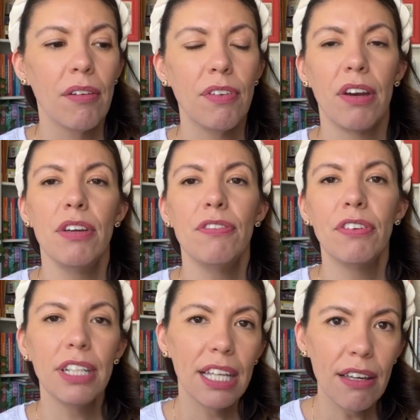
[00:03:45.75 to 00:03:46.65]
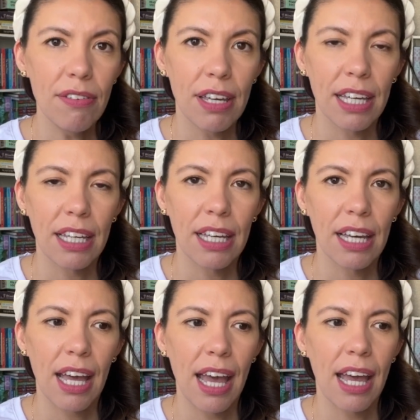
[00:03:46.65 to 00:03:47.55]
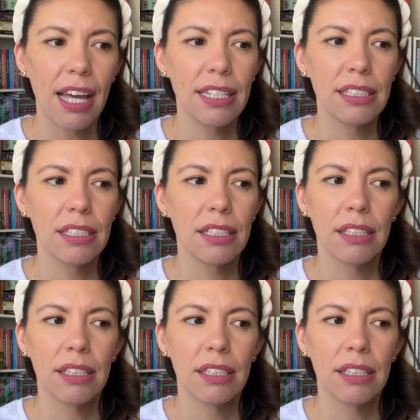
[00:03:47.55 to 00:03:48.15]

very forgiving and